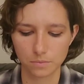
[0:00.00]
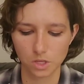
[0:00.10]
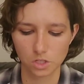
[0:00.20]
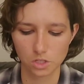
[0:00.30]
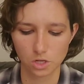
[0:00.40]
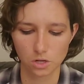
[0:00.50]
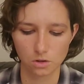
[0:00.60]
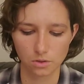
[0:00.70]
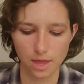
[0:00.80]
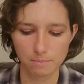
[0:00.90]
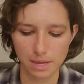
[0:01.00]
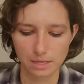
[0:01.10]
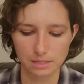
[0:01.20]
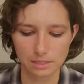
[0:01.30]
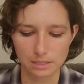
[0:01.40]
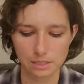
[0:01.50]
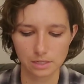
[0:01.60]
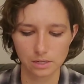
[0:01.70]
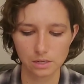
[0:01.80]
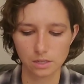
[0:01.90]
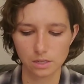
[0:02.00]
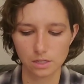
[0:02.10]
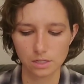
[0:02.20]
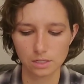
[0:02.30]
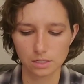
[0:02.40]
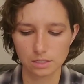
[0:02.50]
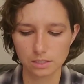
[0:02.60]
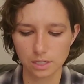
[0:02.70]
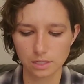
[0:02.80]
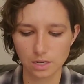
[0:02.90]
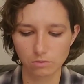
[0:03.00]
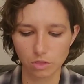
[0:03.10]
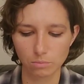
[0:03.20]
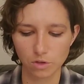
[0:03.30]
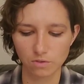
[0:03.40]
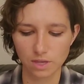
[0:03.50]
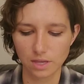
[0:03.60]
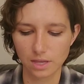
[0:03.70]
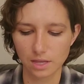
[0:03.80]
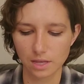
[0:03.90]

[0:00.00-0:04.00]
So that meant sitting down with a movie.